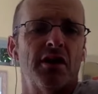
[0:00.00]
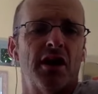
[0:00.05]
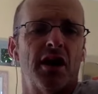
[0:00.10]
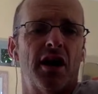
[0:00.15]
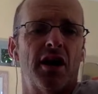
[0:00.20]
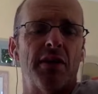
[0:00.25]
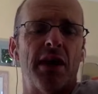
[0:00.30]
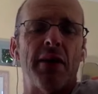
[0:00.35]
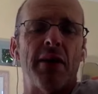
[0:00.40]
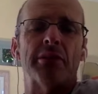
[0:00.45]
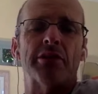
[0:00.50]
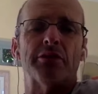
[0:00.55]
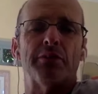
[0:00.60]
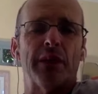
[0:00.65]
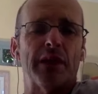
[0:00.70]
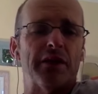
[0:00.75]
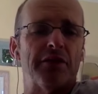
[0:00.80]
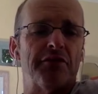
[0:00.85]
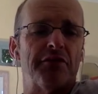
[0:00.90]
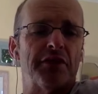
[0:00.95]
how much
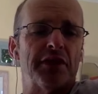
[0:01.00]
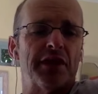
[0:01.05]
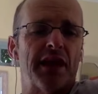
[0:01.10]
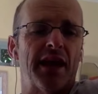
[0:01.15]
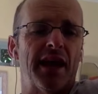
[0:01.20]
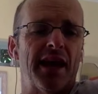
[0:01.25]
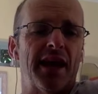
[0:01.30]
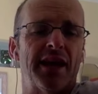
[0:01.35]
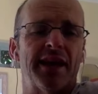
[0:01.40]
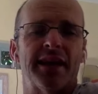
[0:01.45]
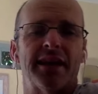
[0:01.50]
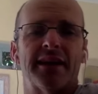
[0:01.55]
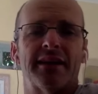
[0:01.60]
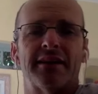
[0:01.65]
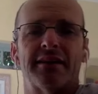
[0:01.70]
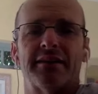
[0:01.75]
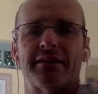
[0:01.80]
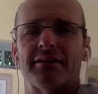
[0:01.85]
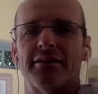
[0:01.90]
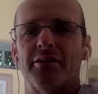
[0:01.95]
benefit they're
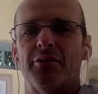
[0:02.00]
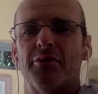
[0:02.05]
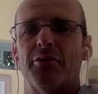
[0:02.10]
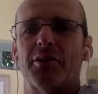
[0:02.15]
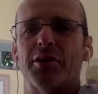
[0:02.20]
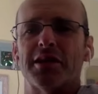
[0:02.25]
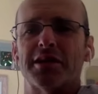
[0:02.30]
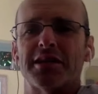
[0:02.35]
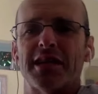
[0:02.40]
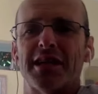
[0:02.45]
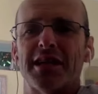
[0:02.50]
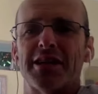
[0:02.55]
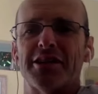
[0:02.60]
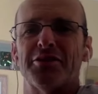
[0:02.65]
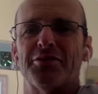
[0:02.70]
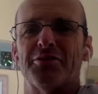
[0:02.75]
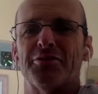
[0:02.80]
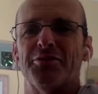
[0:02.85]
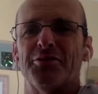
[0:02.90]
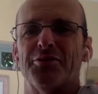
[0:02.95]
adding the
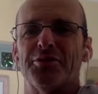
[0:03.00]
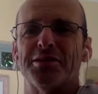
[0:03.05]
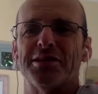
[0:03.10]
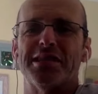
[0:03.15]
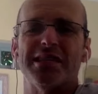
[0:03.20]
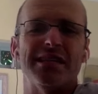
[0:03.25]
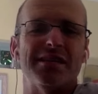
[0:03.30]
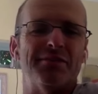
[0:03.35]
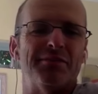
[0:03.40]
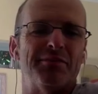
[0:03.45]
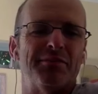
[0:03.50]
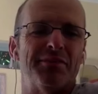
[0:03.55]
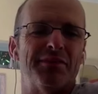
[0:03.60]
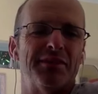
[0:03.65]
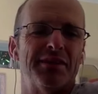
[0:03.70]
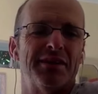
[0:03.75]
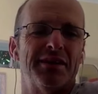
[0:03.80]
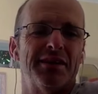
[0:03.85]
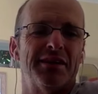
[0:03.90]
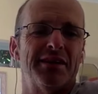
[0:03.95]
organization or your team,
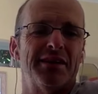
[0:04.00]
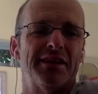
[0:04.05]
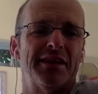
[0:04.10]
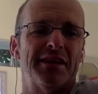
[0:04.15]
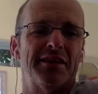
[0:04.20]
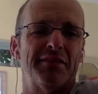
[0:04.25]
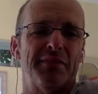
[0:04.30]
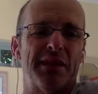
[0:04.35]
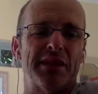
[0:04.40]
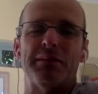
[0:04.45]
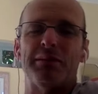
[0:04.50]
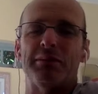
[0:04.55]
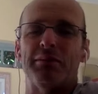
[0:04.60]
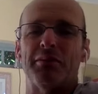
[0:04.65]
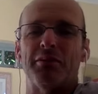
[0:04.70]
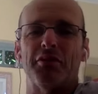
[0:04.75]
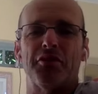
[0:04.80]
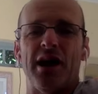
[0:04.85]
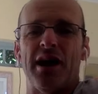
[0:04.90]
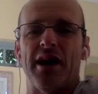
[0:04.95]
it makes
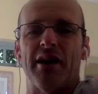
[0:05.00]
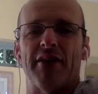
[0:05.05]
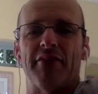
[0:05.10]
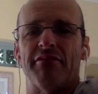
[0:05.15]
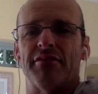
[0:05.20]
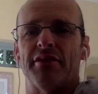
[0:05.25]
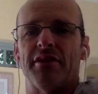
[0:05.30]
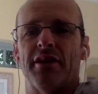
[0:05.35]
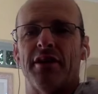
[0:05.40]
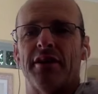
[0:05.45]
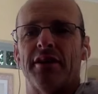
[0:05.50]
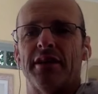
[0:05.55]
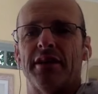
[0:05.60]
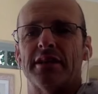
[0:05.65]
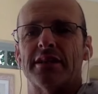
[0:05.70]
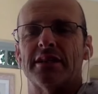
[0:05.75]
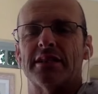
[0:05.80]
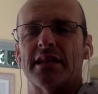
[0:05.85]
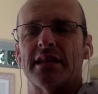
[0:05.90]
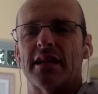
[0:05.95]
people thrive, and
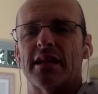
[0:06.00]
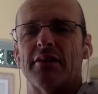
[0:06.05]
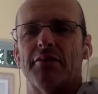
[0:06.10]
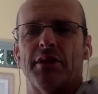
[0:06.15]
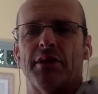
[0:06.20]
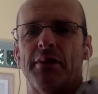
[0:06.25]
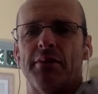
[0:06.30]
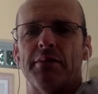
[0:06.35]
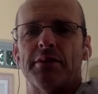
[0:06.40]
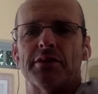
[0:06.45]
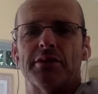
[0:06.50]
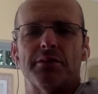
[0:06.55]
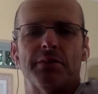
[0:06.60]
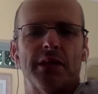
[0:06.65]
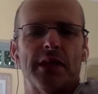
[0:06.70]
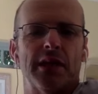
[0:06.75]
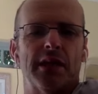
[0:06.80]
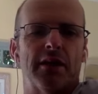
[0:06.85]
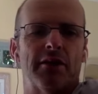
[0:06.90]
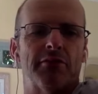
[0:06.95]
that's exactly what happened to
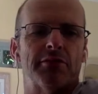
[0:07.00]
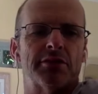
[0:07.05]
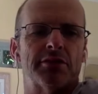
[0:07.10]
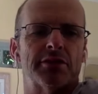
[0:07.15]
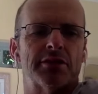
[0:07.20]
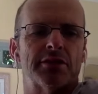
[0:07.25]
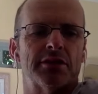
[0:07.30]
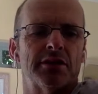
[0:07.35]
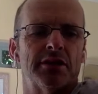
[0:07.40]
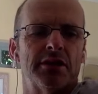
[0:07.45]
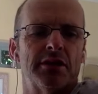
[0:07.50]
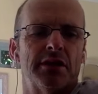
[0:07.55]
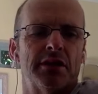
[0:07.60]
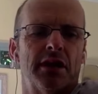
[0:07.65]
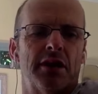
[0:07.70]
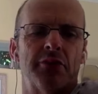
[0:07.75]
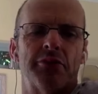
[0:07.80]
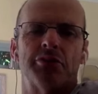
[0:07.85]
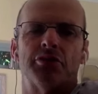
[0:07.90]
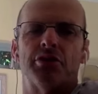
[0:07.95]
me. I was
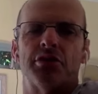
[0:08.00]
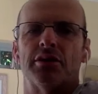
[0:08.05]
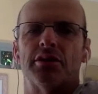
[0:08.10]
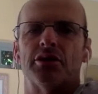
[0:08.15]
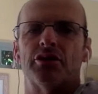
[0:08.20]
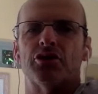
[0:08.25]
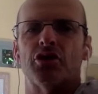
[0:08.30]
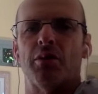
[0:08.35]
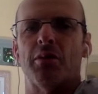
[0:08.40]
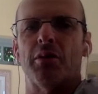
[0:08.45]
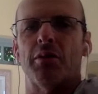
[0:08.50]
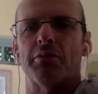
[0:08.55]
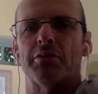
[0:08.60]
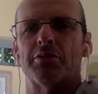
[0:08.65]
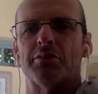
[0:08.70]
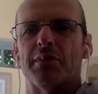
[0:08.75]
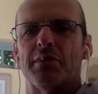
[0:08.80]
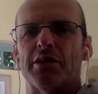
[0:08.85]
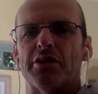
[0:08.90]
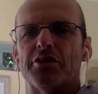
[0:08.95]
doing the job I
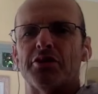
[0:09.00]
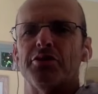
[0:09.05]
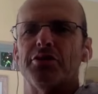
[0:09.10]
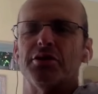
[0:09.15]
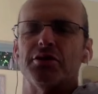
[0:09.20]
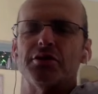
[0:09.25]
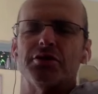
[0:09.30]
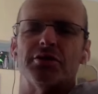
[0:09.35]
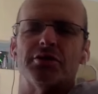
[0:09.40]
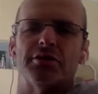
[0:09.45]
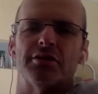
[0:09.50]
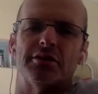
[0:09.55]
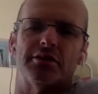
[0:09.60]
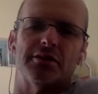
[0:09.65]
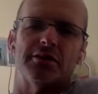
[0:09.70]
was best suited to.